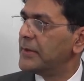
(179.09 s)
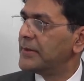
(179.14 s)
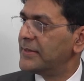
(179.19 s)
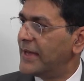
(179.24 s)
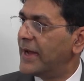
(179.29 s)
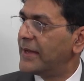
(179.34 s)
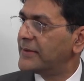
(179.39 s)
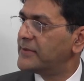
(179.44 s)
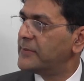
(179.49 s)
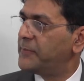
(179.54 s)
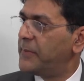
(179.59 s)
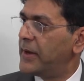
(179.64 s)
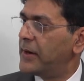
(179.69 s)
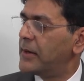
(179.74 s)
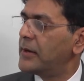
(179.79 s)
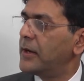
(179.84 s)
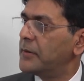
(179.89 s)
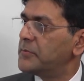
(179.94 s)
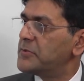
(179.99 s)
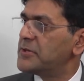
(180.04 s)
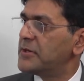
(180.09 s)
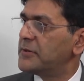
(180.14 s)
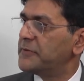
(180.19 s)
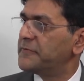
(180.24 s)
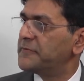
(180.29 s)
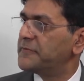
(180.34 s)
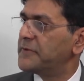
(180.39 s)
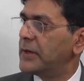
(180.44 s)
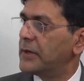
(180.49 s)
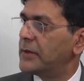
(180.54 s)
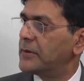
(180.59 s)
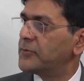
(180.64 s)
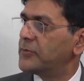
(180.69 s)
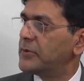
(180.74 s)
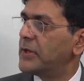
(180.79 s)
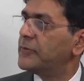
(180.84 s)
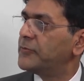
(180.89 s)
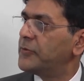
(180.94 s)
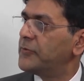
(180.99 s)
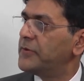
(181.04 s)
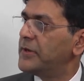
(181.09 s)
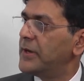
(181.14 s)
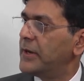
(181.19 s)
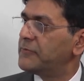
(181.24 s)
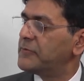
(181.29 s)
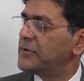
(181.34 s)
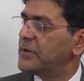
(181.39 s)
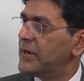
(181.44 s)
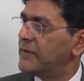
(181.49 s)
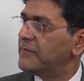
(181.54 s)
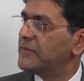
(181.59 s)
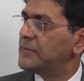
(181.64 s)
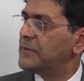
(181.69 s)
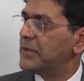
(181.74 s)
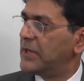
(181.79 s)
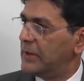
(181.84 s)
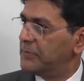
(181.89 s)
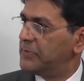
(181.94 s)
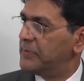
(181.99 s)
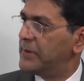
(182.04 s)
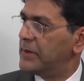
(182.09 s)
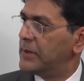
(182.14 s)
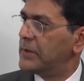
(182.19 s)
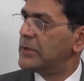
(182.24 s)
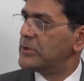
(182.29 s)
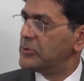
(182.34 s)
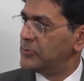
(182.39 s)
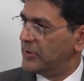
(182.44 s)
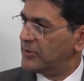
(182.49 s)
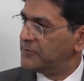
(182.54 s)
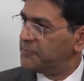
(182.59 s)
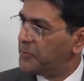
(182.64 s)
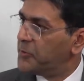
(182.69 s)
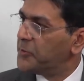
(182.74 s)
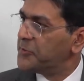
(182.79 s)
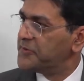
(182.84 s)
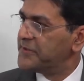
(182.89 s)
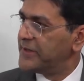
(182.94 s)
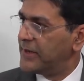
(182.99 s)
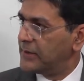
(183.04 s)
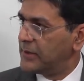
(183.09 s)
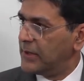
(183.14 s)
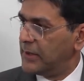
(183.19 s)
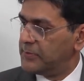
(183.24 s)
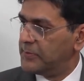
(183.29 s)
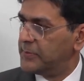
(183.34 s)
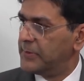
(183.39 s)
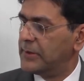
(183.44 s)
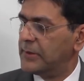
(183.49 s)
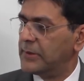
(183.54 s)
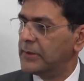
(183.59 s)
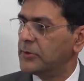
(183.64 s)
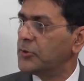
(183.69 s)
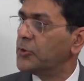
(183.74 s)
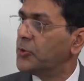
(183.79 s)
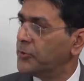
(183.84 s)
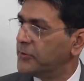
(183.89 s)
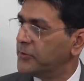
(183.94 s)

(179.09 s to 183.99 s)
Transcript: That's a paradigm shift. And so therefore we have to give them the capability to expose those